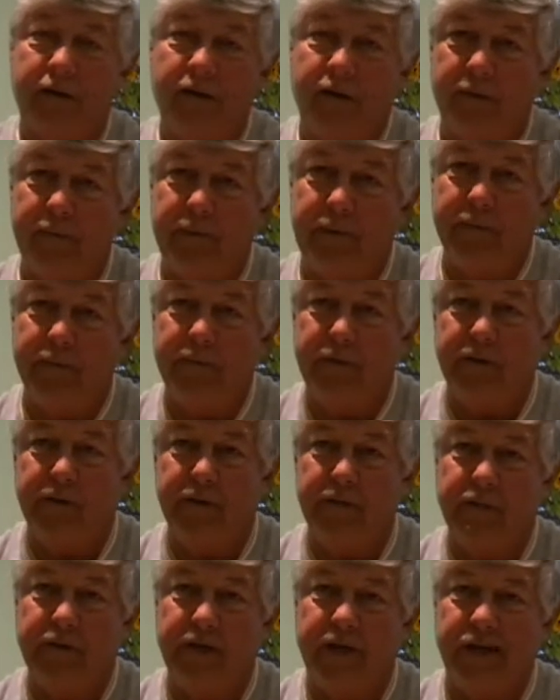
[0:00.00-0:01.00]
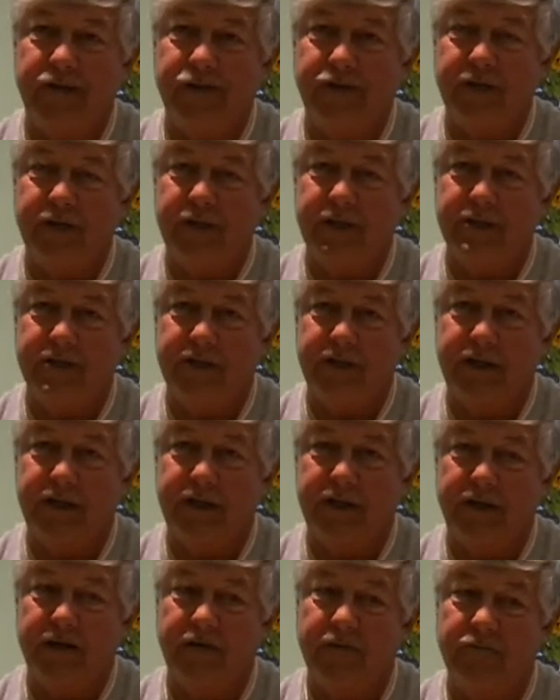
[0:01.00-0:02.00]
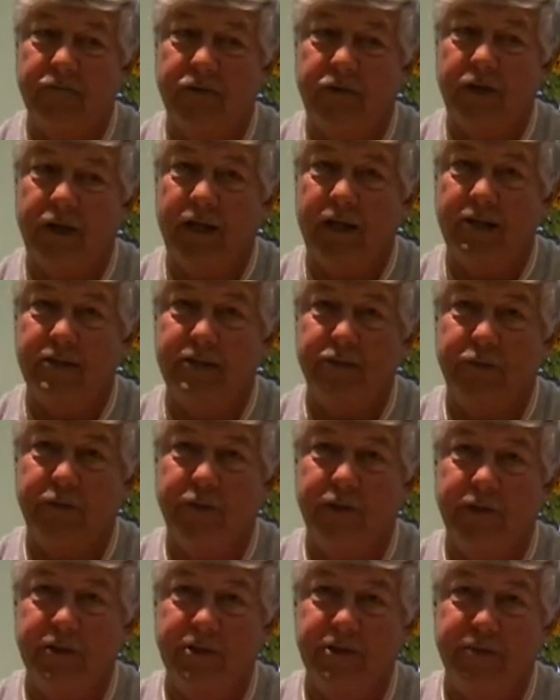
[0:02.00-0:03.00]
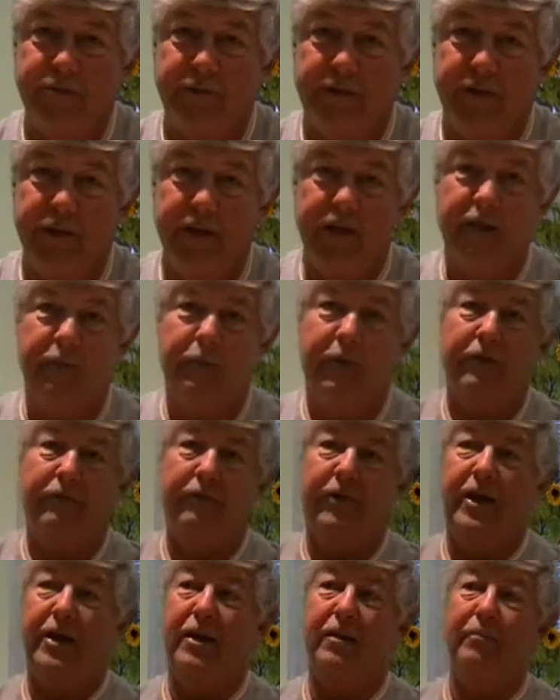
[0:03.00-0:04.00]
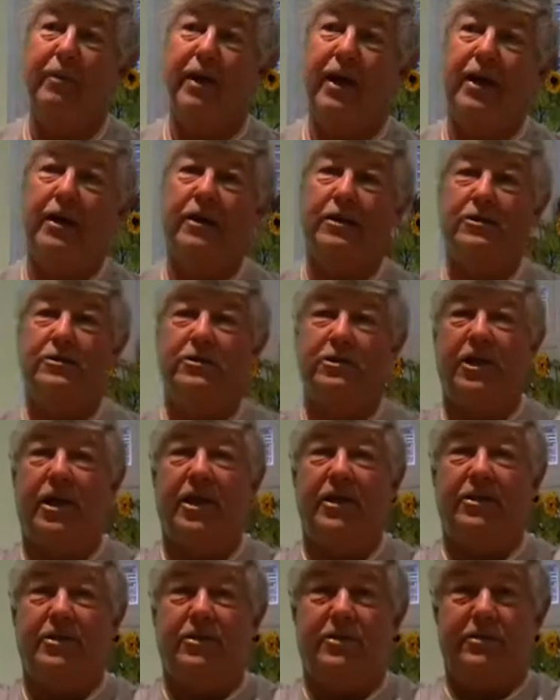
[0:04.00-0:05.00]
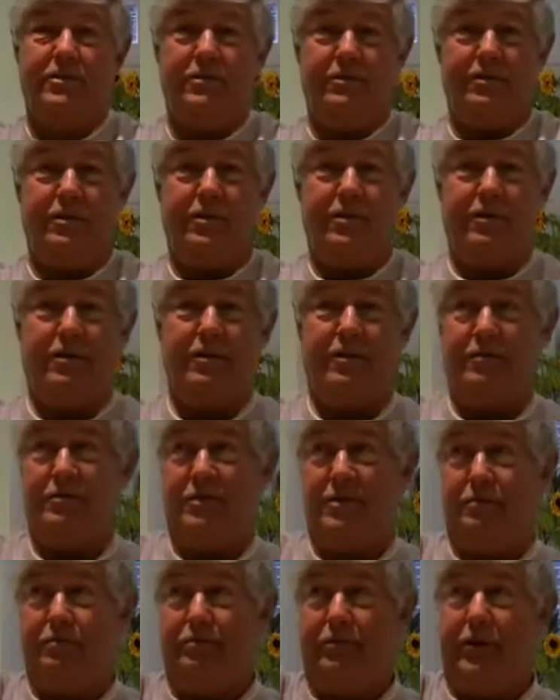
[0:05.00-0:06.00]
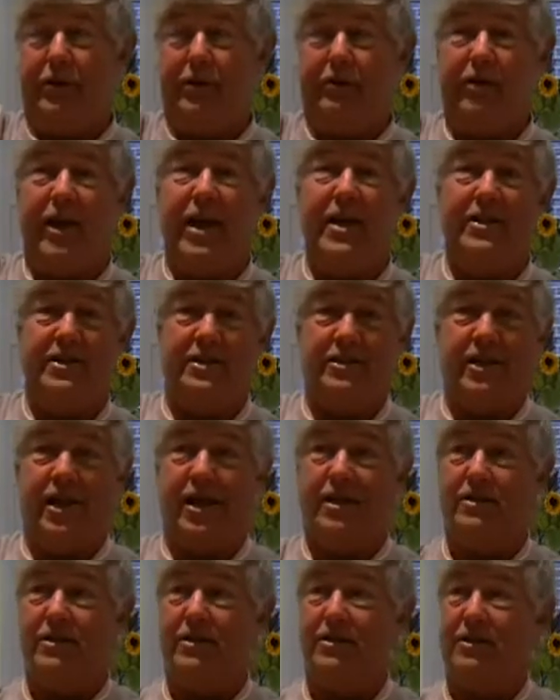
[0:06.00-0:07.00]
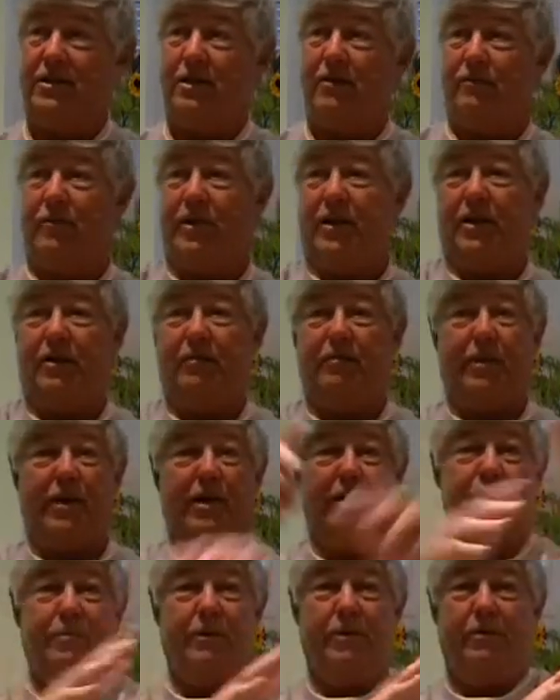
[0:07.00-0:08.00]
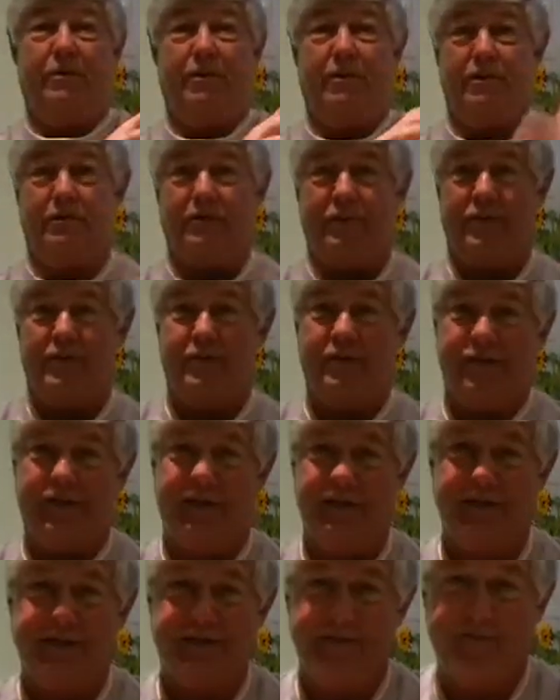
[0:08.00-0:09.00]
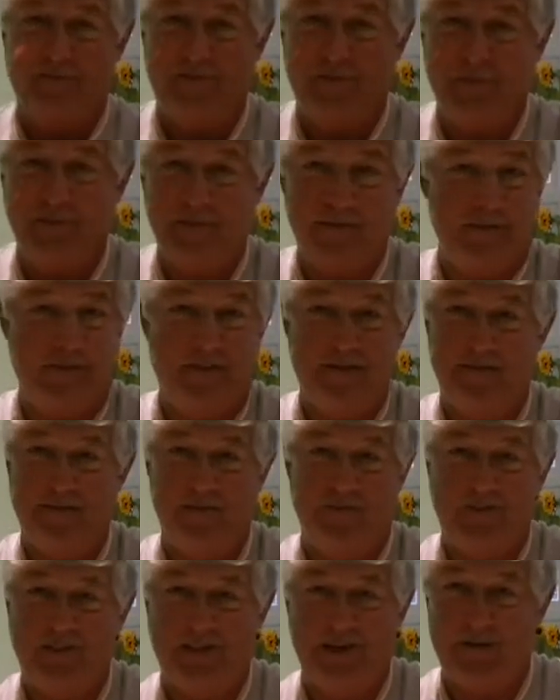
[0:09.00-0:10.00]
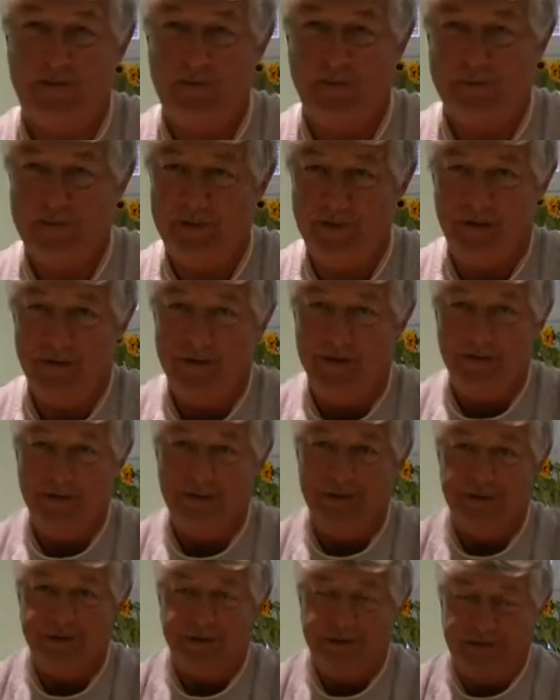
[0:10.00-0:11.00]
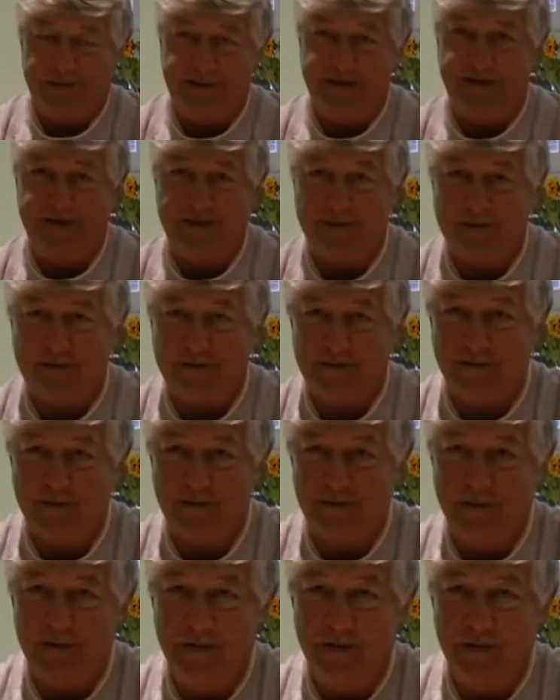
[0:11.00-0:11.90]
And I remember Cantrella saying, I'm not allowed to win the sprint. And he went round the back of the sheds, the grandstands, and come round the back behind Guardiola to finish, just to show him he could do.